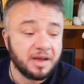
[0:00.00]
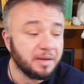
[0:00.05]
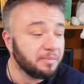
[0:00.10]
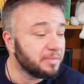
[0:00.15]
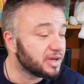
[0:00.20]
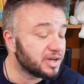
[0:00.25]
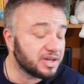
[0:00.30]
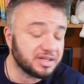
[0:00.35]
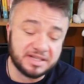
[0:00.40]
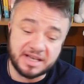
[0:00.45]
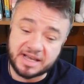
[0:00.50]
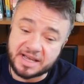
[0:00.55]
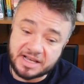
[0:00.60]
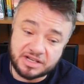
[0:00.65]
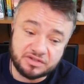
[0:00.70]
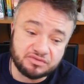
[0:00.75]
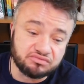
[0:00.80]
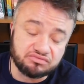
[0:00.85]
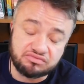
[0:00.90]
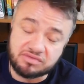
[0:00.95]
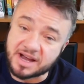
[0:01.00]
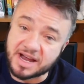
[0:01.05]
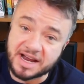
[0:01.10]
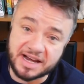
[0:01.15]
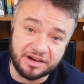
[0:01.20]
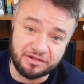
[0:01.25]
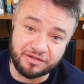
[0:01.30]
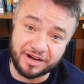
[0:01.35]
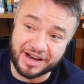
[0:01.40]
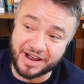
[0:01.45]
Because it is
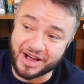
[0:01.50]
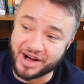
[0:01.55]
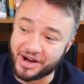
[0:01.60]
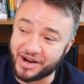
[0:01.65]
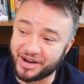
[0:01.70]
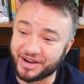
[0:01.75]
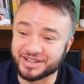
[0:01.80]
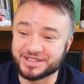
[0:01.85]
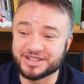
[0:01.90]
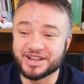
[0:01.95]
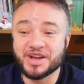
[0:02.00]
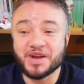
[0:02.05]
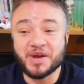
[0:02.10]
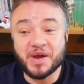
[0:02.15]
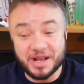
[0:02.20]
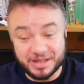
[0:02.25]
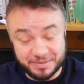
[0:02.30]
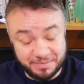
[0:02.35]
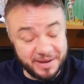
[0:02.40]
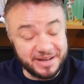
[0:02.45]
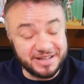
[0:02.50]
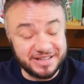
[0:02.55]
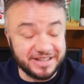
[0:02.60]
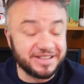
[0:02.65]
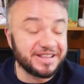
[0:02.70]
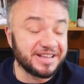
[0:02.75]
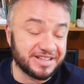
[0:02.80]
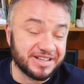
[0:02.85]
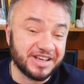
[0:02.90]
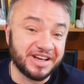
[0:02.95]
really, really hard, especially in
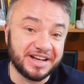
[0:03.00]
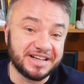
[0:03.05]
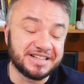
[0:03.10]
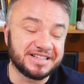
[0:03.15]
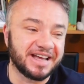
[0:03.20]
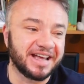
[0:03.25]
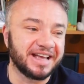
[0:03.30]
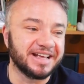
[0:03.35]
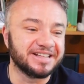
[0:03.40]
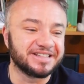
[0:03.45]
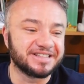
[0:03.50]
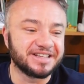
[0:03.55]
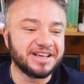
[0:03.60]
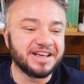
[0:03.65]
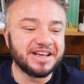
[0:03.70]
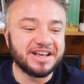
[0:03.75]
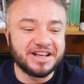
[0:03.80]
these early days,